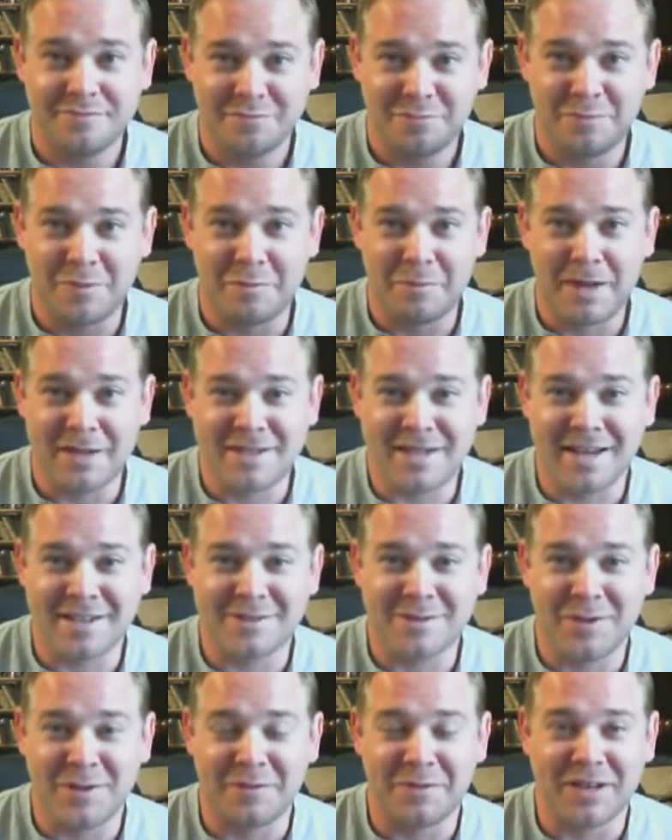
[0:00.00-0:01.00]
for my text
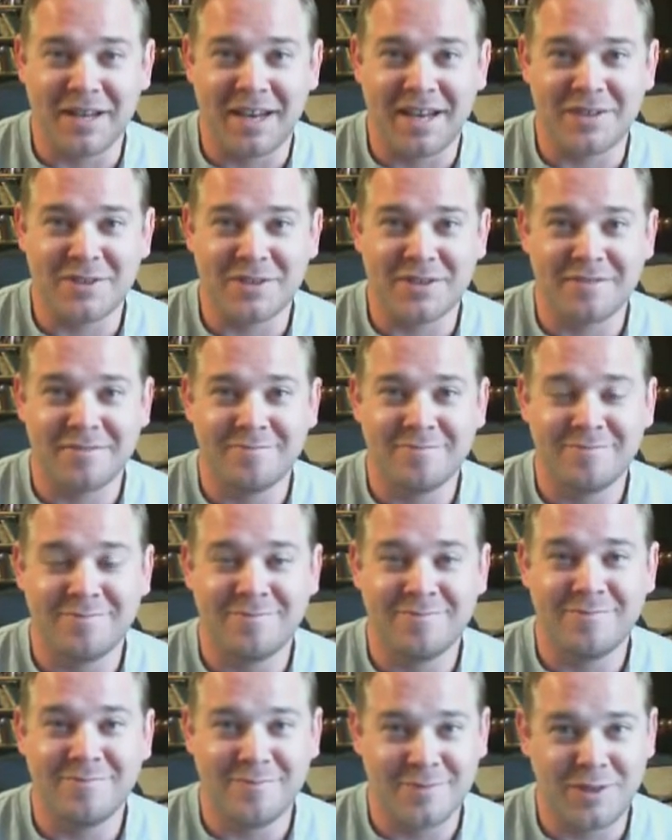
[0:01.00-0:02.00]
notification.
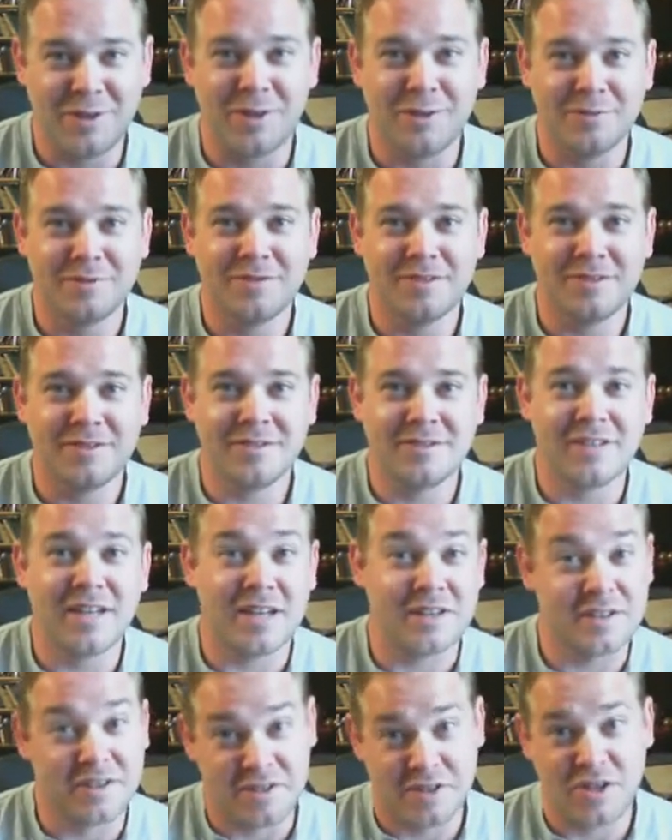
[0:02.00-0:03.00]
You know,
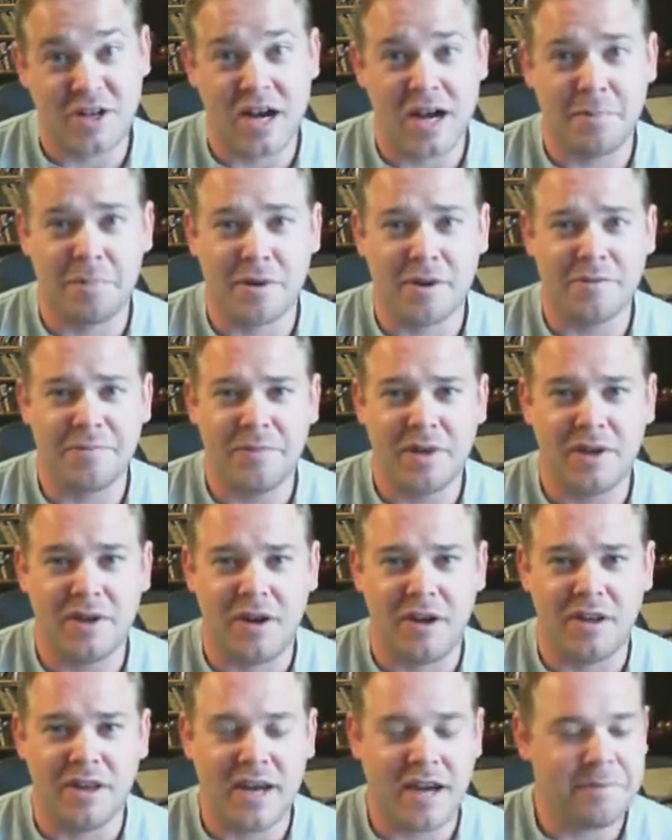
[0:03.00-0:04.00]
get to the chopper and
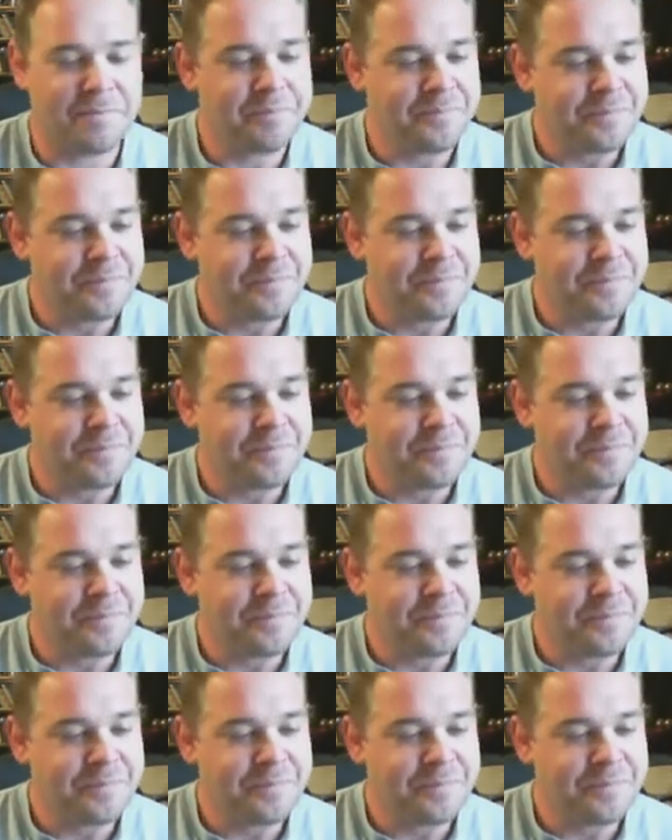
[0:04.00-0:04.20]
all that.